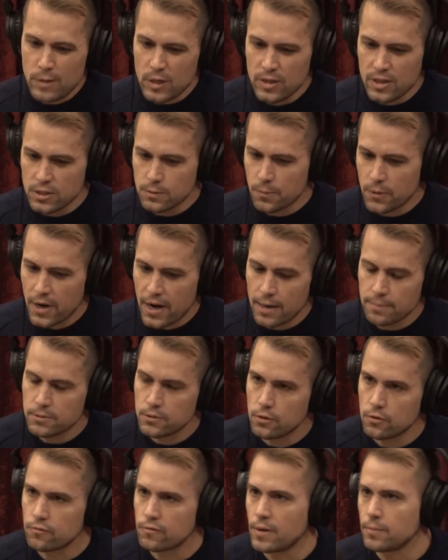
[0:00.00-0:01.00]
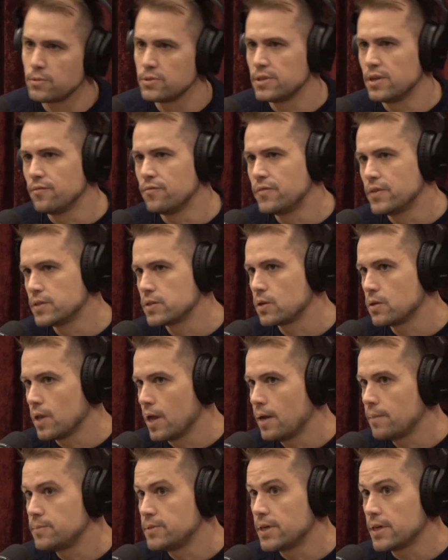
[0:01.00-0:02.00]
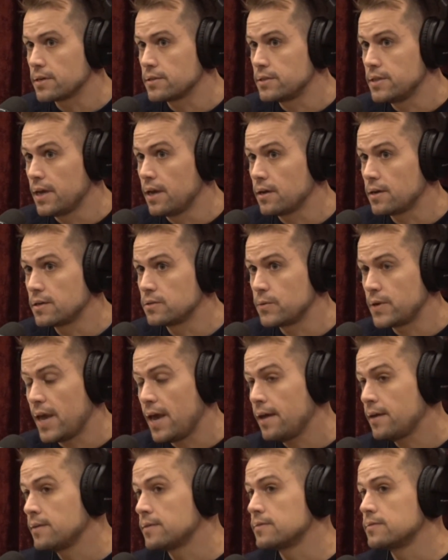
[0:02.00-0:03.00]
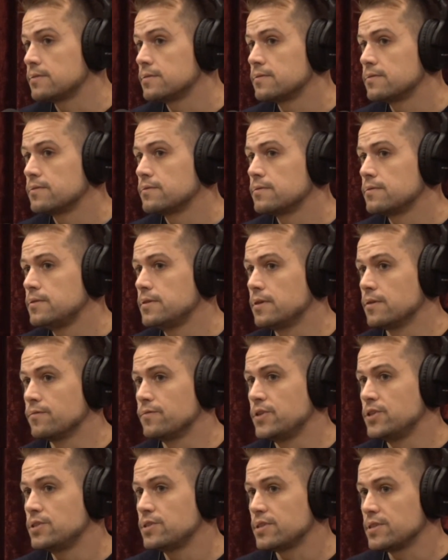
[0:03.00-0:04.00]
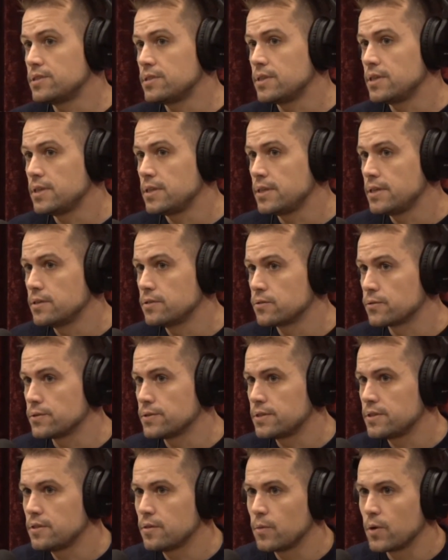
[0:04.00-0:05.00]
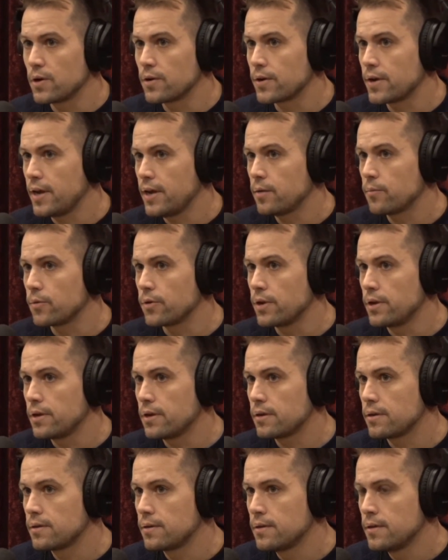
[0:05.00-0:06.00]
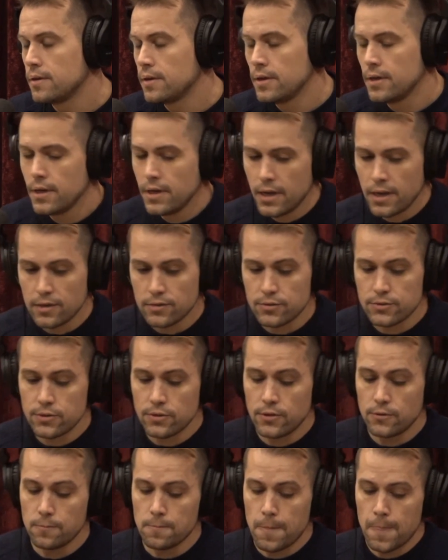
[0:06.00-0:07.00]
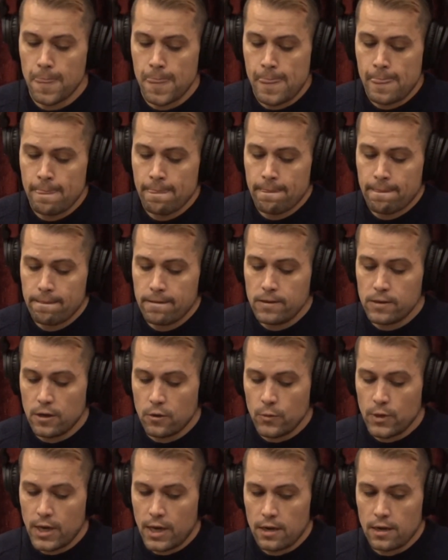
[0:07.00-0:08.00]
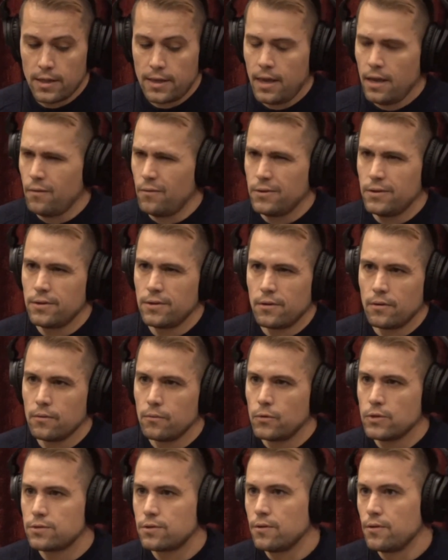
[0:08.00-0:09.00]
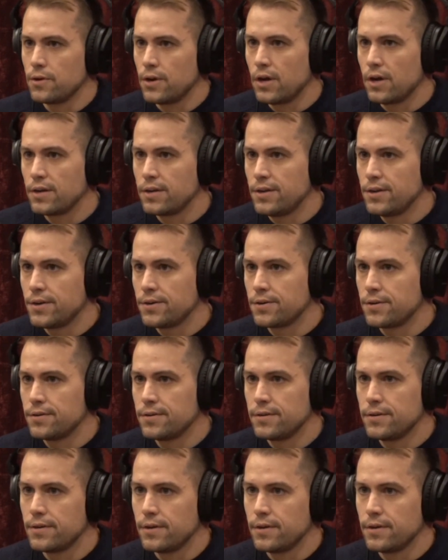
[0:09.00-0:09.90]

These perhaps don't represent physical objects yet because we hadn't, visually seen these or seen them on our camera yet. And so, we kind of like, hey, what's going on here?